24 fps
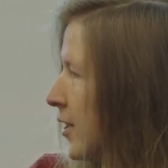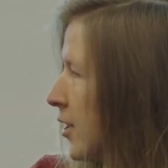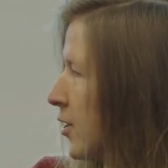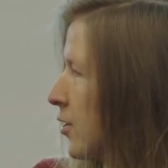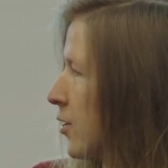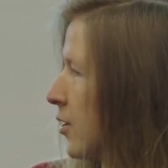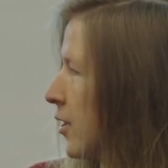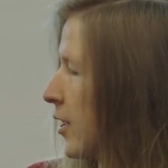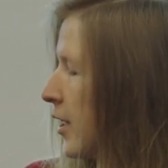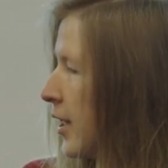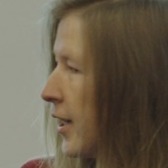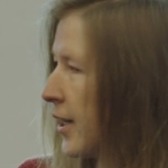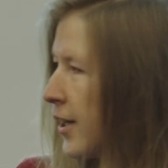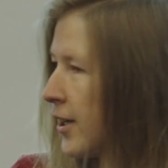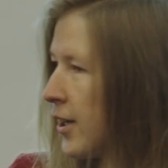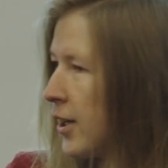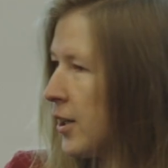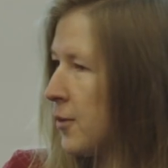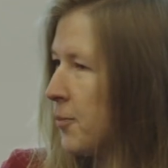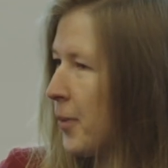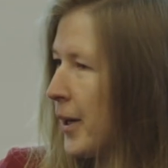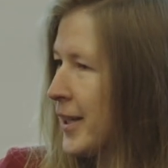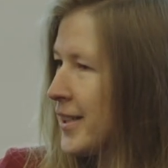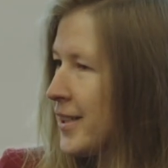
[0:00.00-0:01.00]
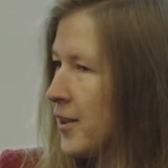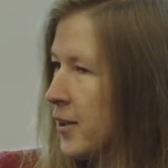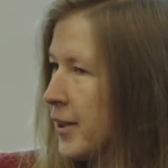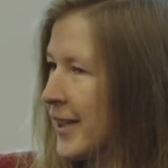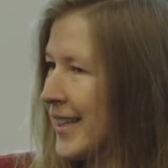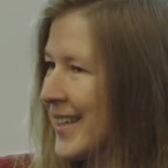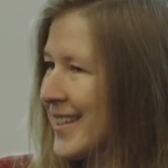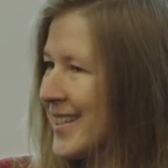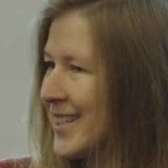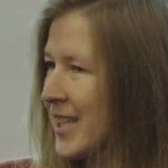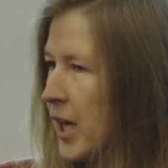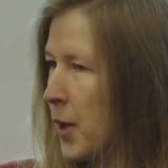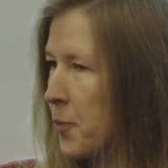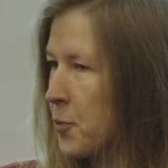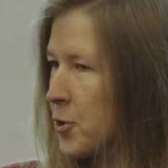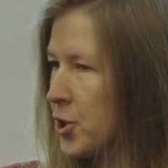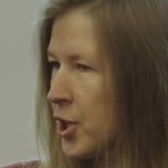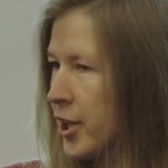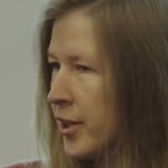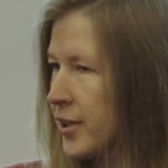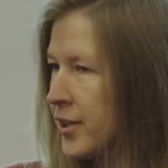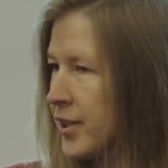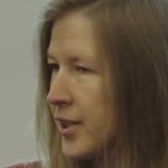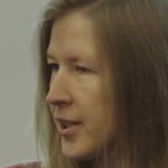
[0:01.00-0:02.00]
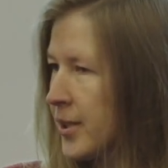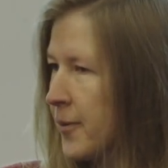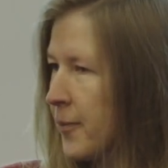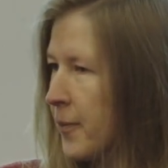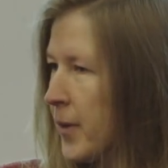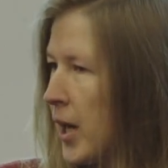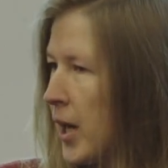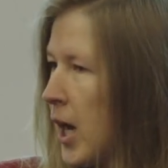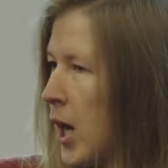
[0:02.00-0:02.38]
in particular subjects.